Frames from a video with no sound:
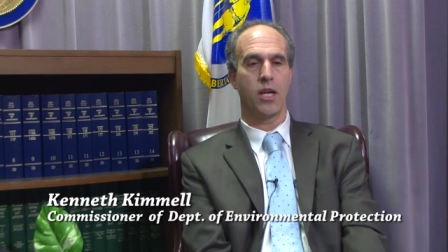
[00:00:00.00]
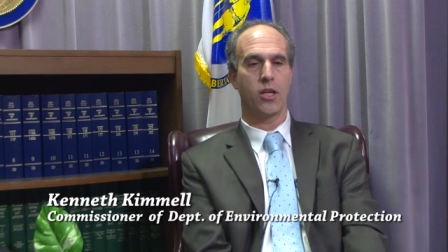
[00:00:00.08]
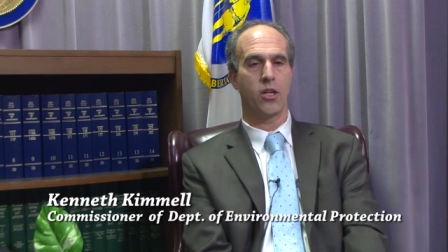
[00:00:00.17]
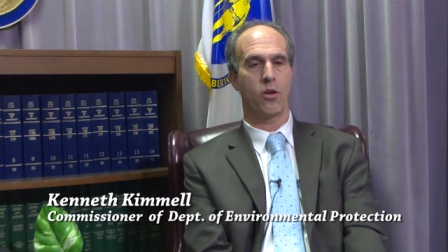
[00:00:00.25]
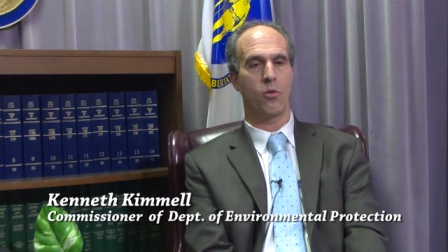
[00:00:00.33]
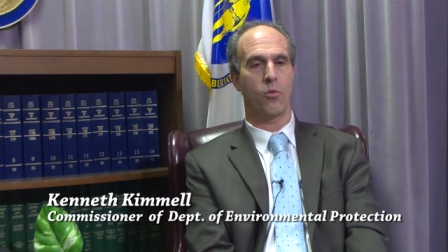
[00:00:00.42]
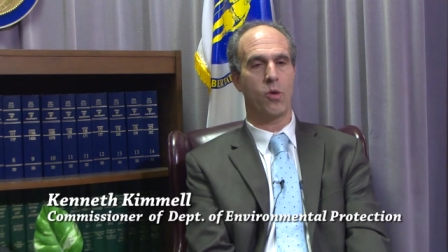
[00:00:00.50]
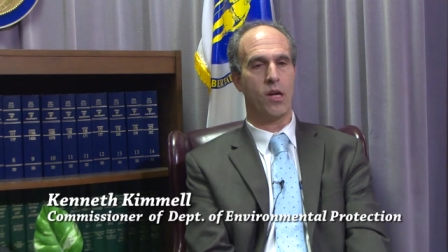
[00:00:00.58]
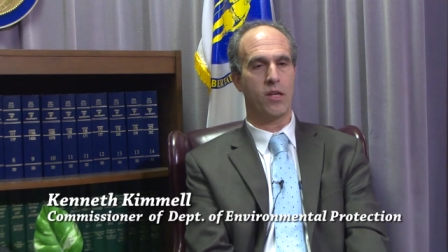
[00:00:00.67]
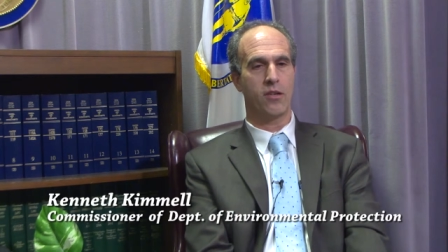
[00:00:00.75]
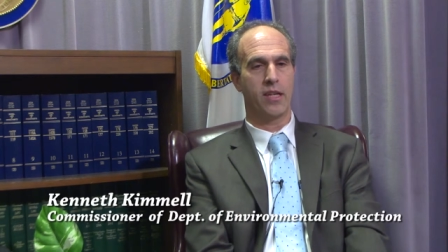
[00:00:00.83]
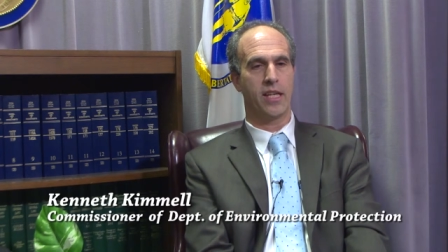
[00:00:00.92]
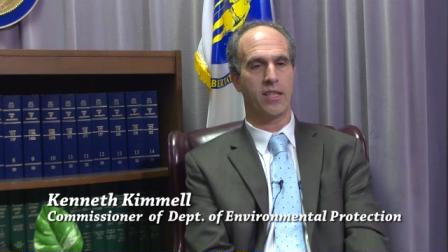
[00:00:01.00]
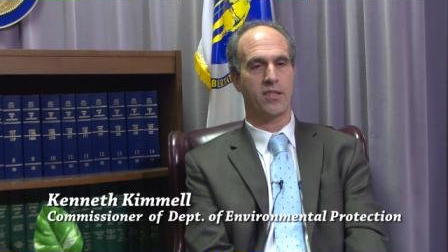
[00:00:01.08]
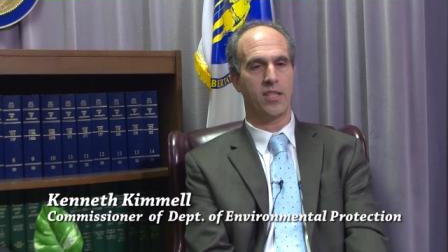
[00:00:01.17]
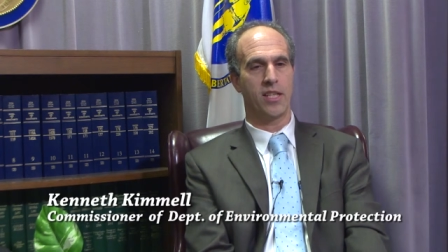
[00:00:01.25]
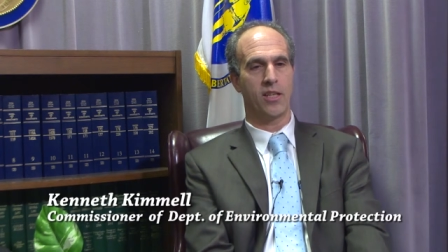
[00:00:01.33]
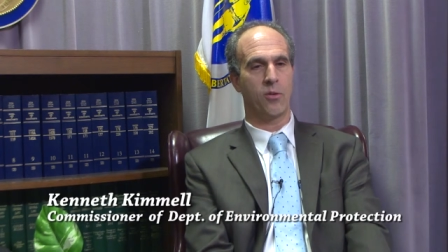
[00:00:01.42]
Water
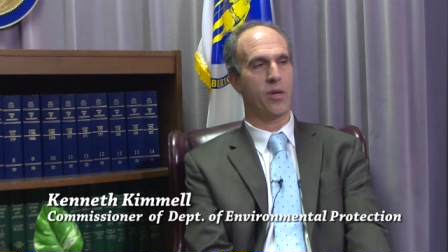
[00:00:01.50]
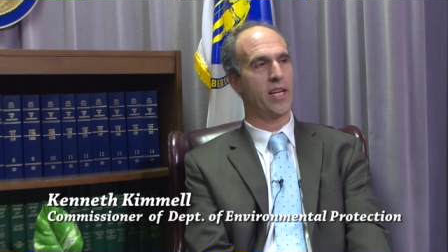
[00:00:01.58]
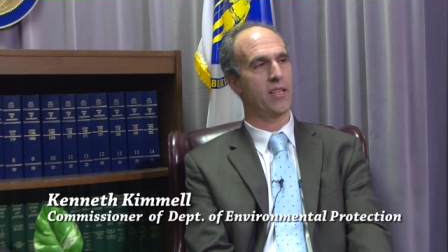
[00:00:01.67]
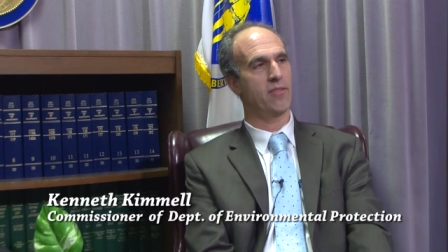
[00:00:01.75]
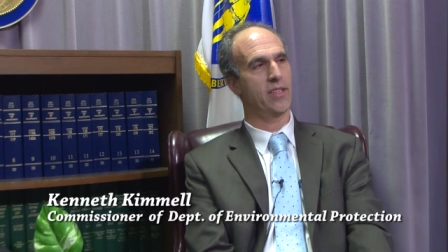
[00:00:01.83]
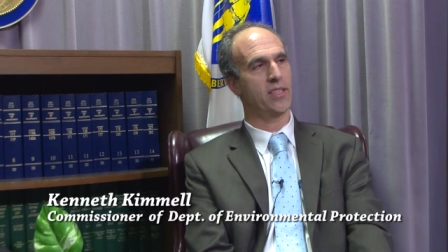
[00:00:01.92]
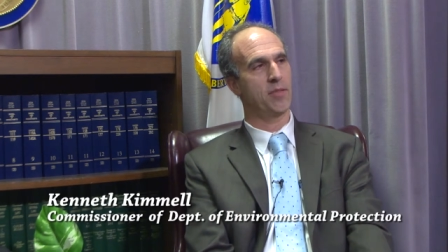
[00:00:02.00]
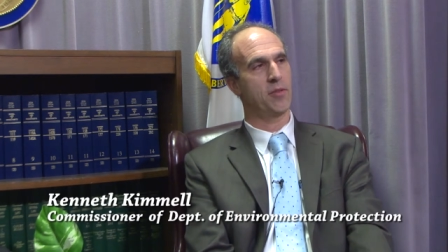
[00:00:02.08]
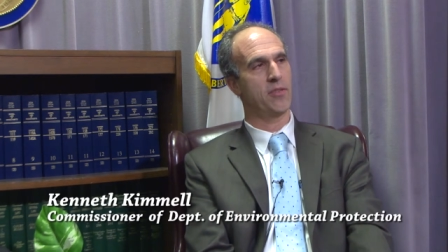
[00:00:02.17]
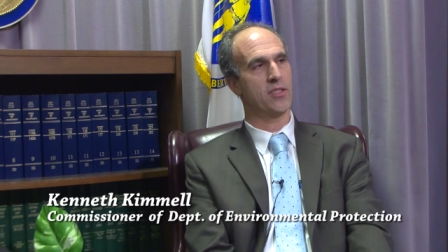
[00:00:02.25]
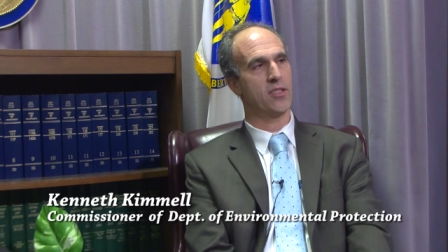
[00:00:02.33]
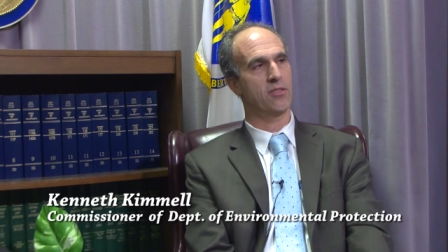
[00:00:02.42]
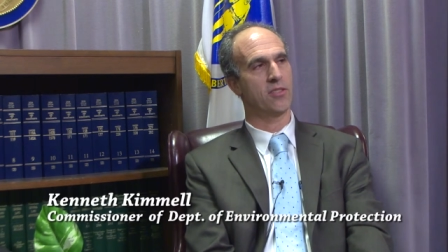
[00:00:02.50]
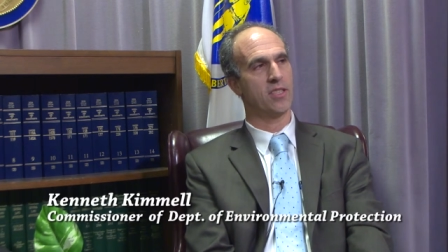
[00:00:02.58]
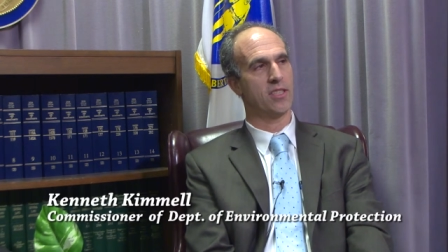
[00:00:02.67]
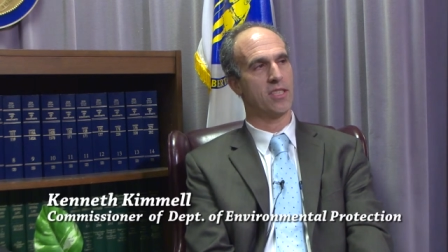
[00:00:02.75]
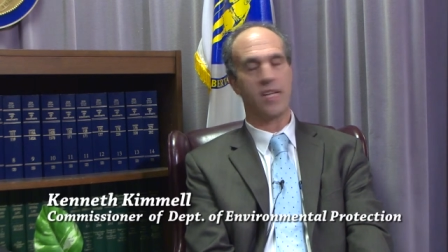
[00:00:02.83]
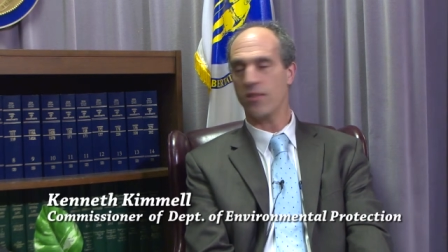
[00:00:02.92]
is in a way a victim of its own
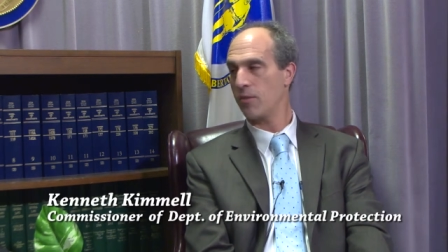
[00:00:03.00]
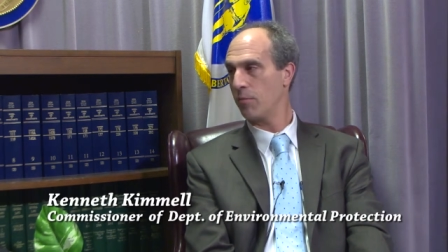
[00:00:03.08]
success,